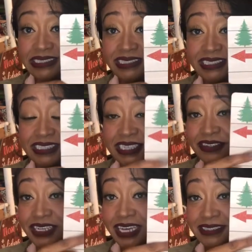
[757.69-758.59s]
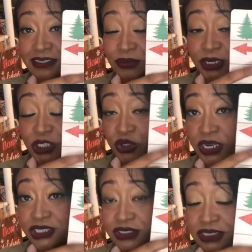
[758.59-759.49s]
Isn't this cute? And has a little red
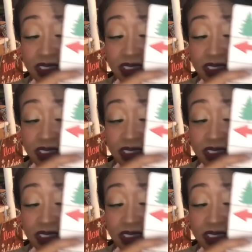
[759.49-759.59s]
truck. So this is